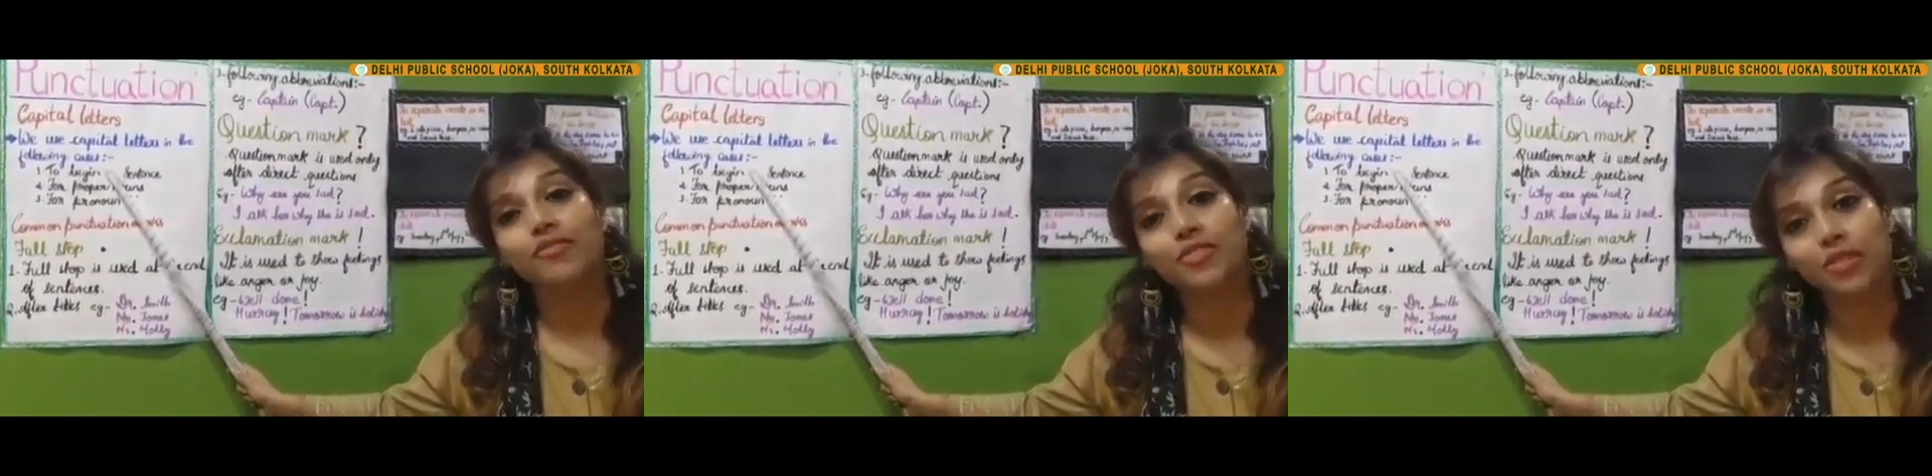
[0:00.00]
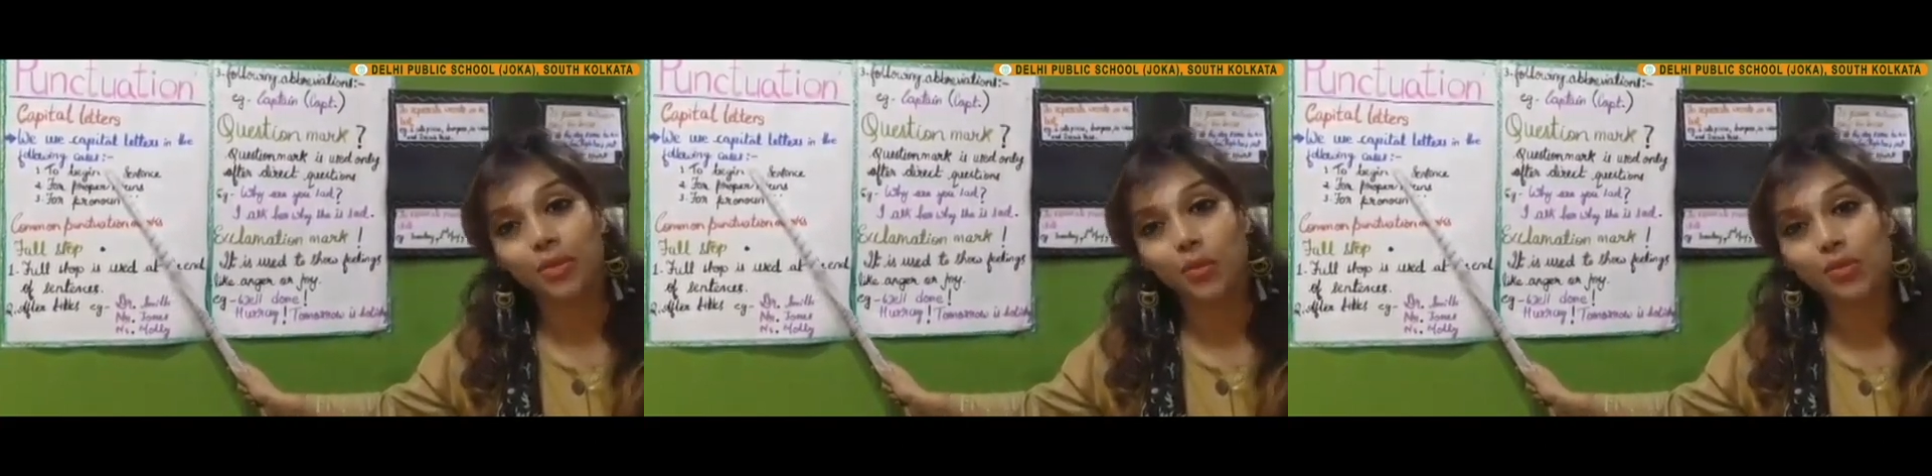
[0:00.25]
to
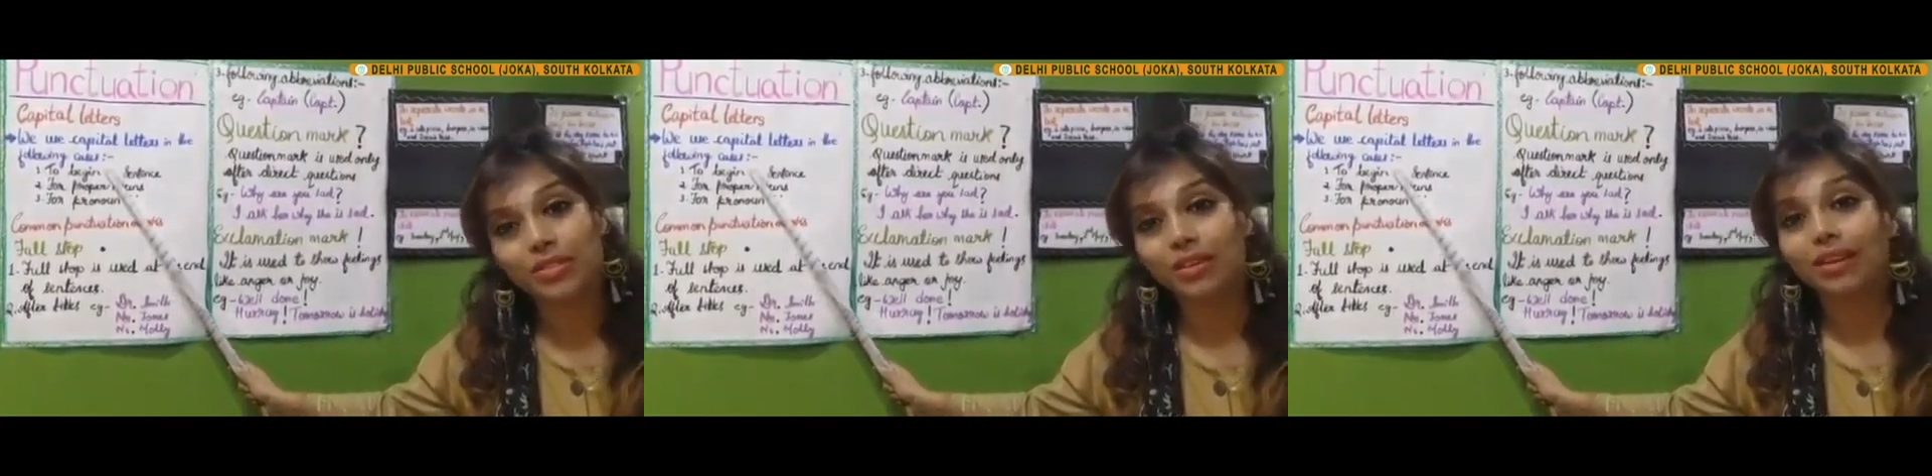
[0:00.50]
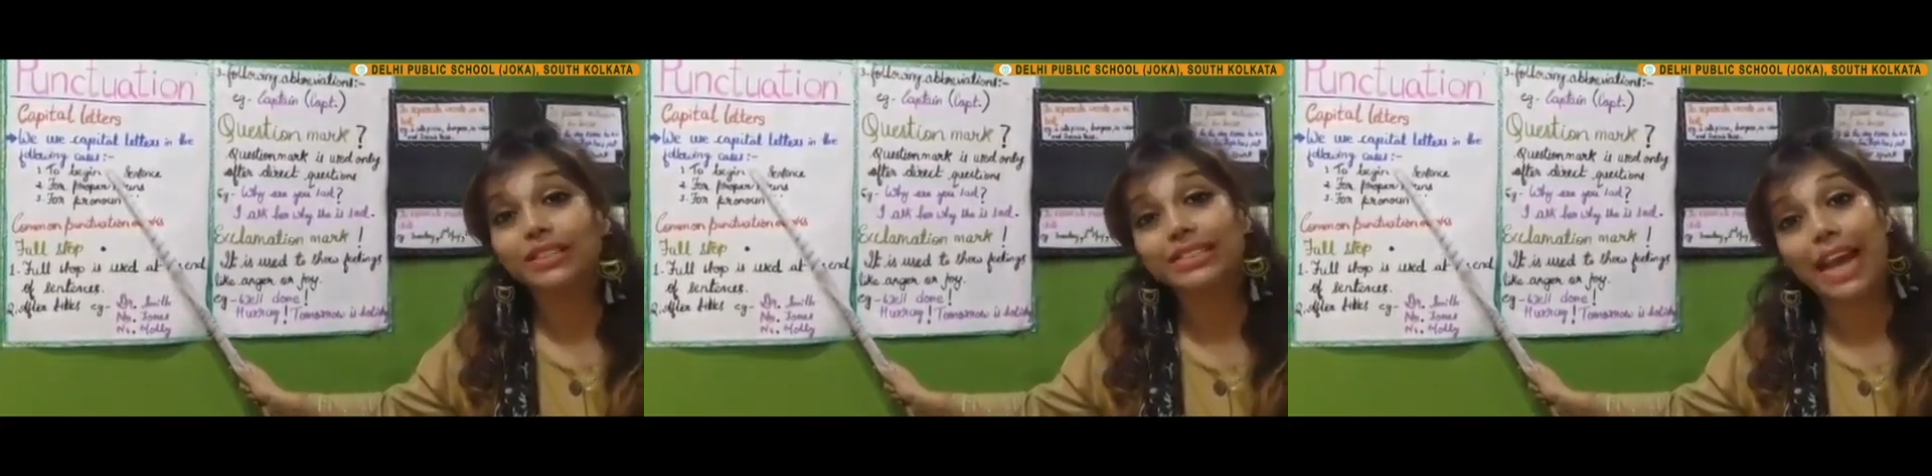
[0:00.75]
use
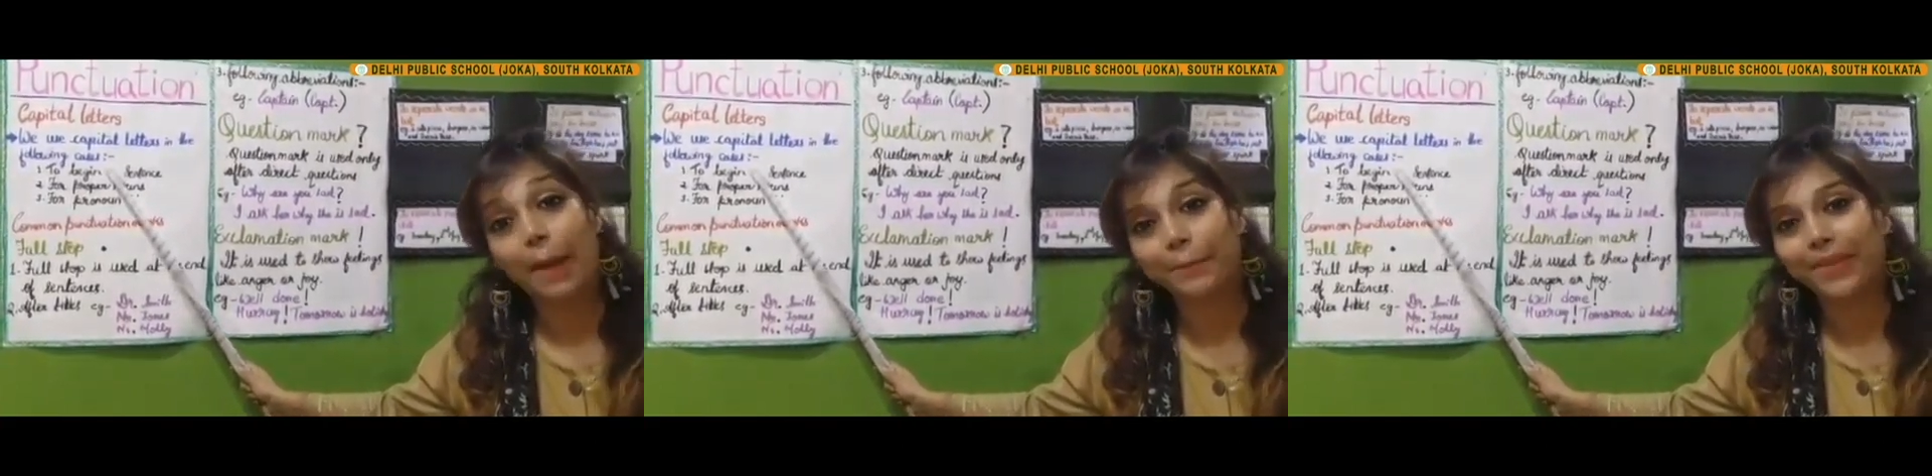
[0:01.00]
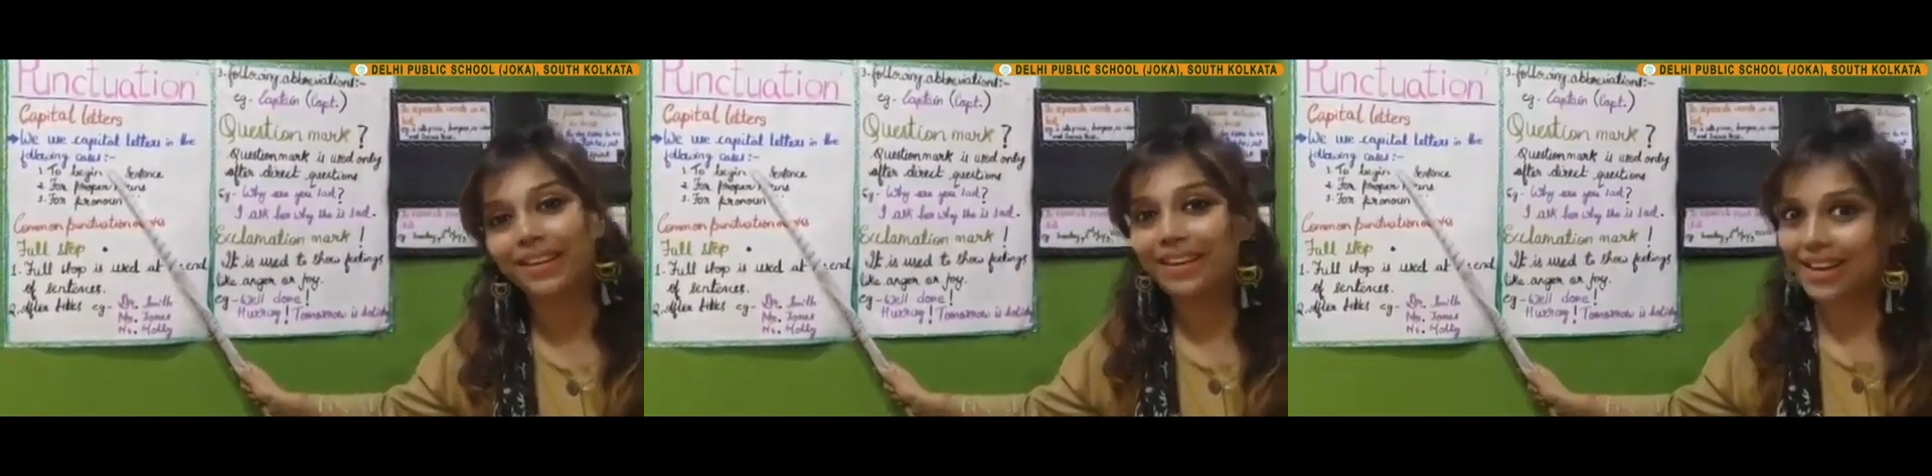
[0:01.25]
a
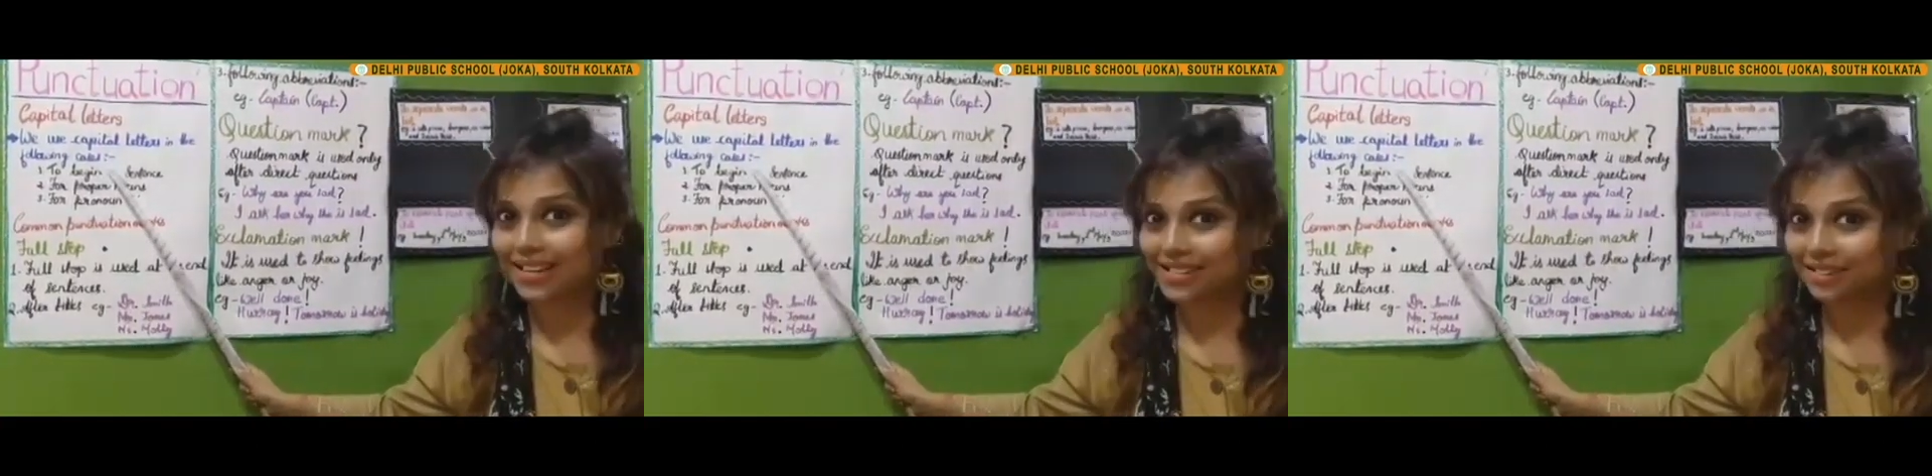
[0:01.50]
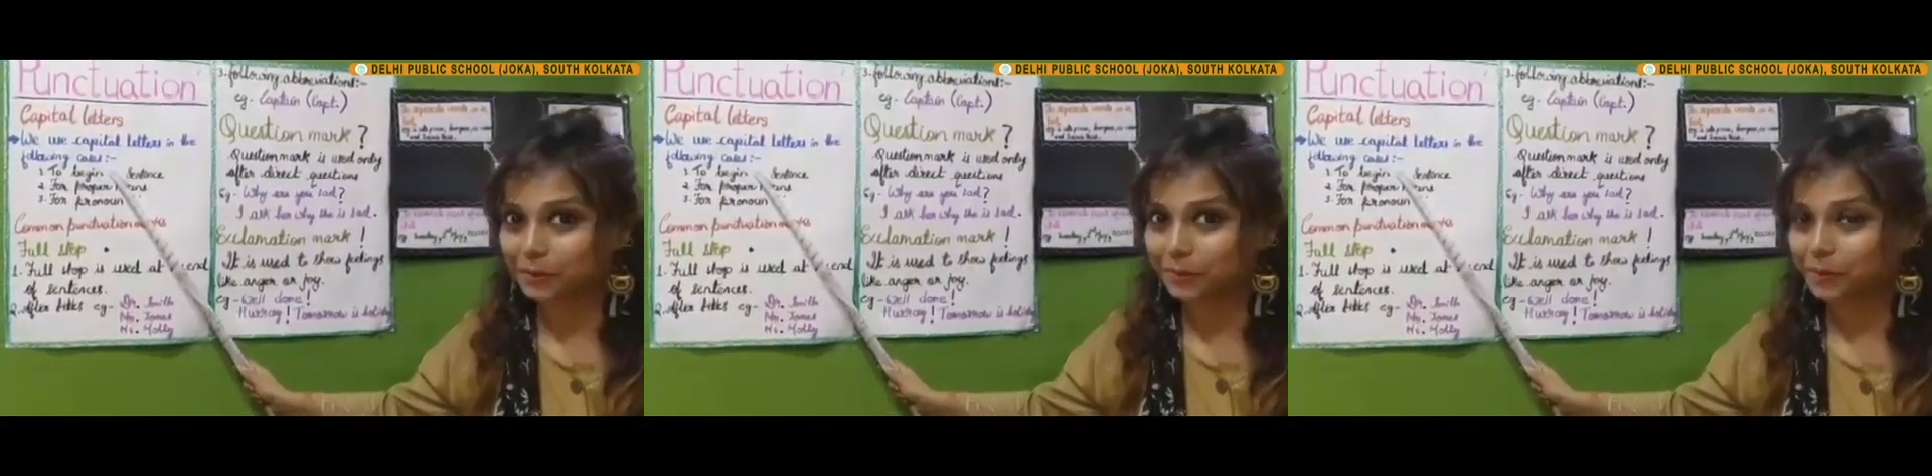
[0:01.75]
capital letter.